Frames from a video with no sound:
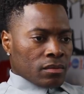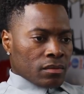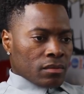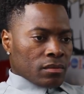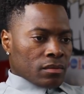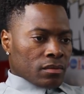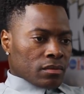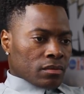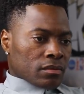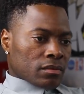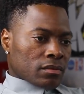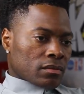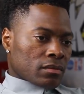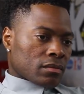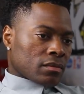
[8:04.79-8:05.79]

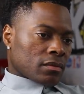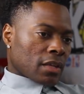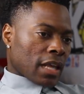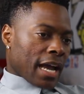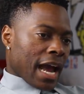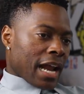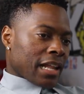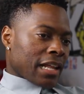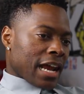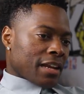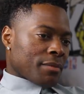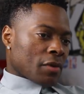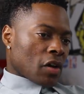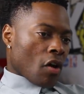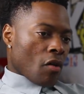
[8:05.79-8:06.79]
They gotta let
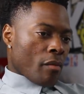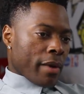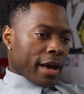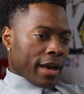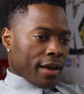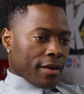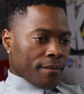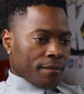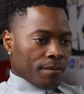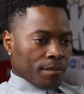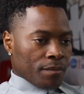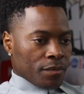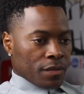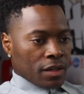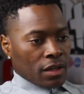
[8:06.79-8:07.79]
him go, man.
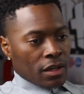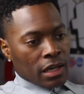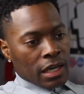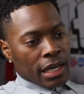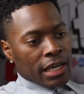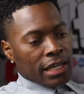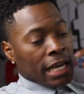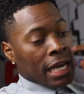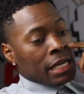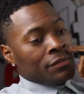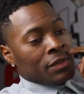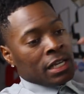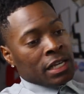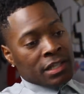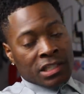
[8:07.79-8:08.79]
He
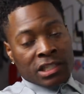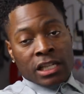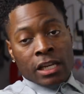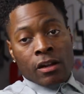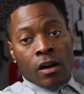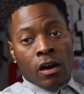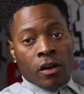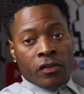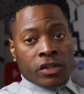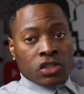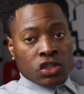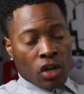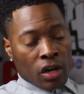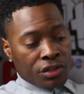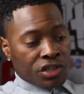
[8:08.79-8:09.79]
can't even get his shit off
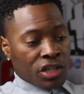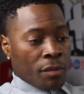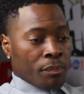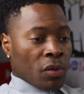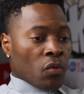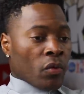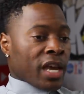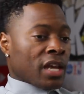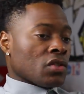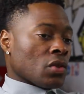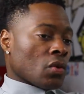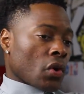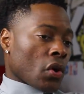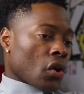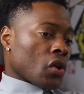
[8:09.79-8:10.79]
because y'all jumping way
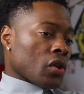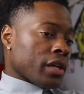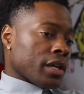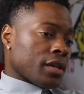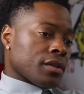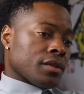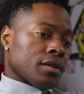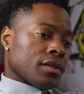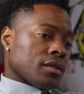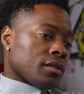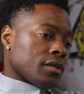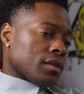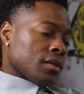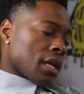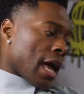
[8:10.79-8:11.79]
too early.
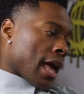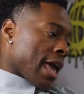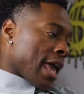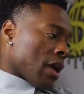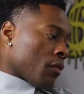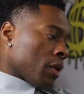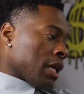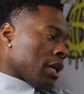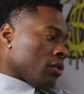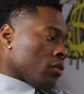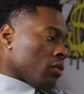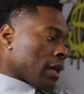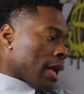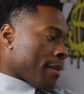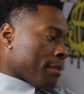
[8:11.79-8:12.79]
I hate when they
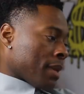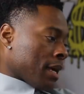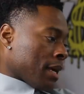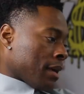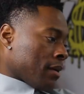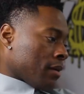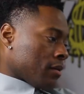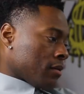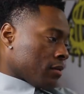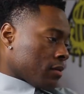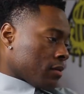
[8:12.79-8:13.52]
do that, man.